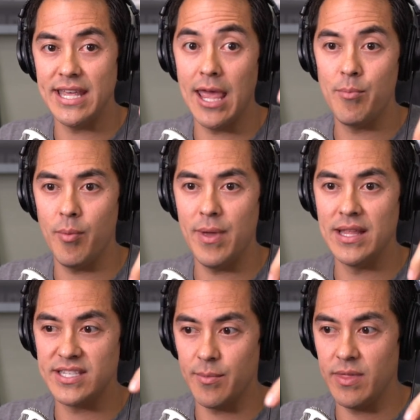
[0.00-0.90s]
to
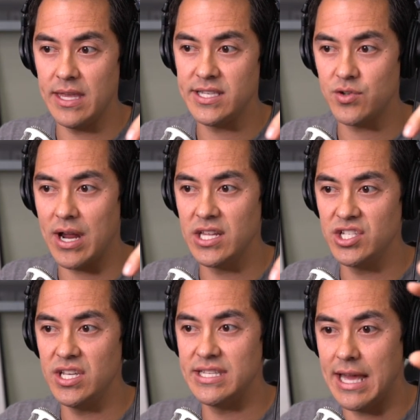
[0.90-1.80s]
implement some of these
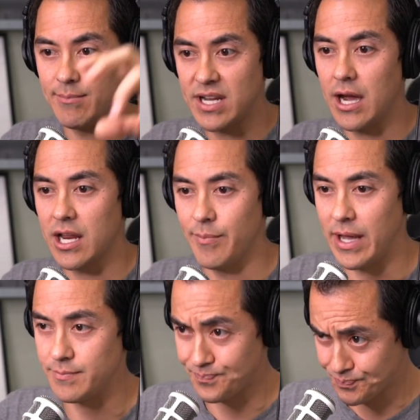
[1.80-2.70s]
strategies that I'm talking about.